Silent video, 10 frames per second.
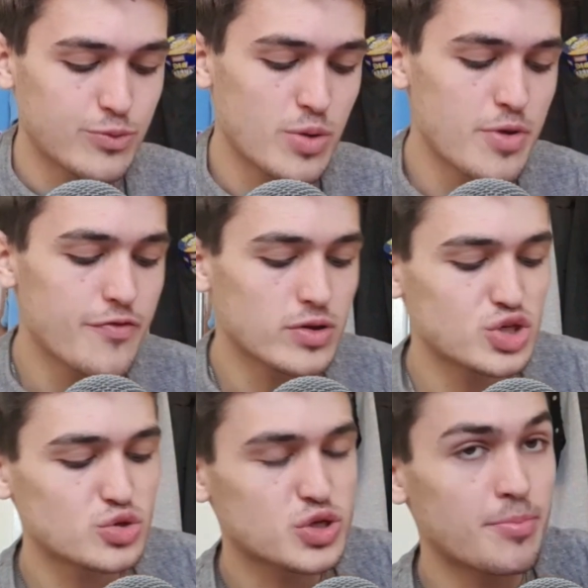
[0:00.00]
We'll move on
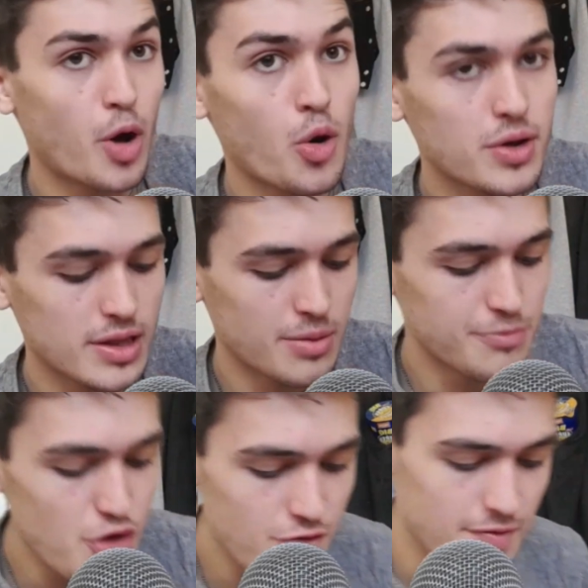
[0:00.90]
to some ocular
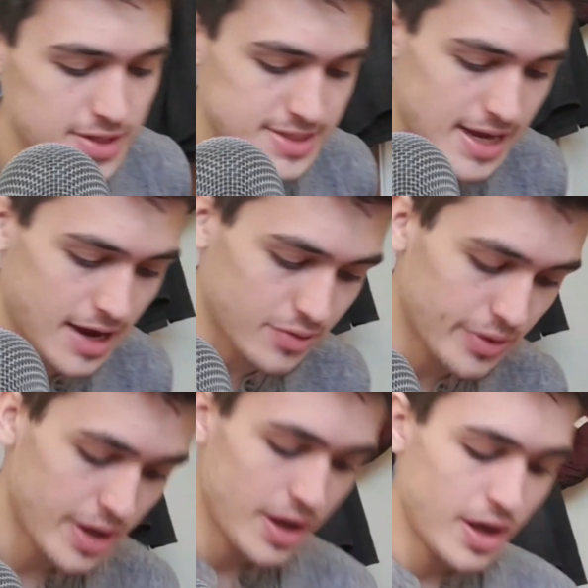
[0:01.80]
movements now,